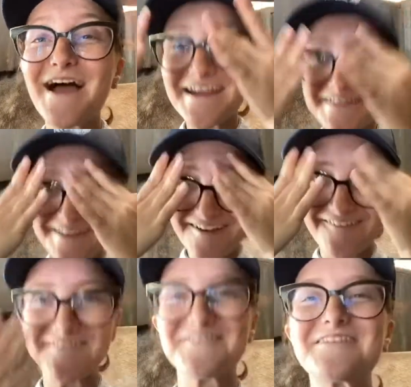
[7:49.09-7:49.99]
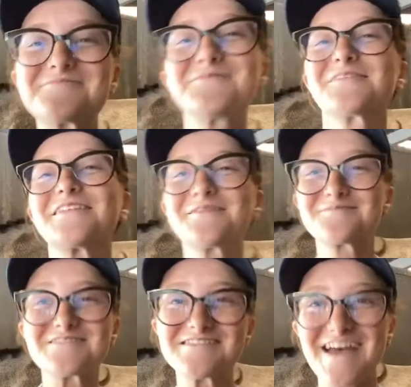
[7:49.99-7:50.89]
I know, it makes me really
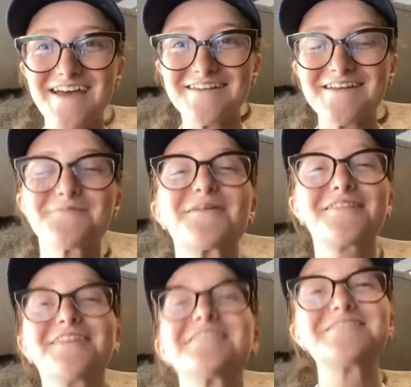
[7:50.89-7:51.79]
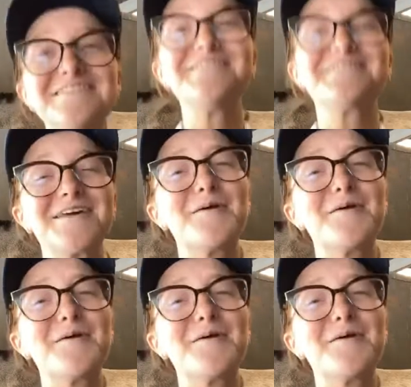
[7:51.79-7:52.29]
upset, but I'd like to eat them.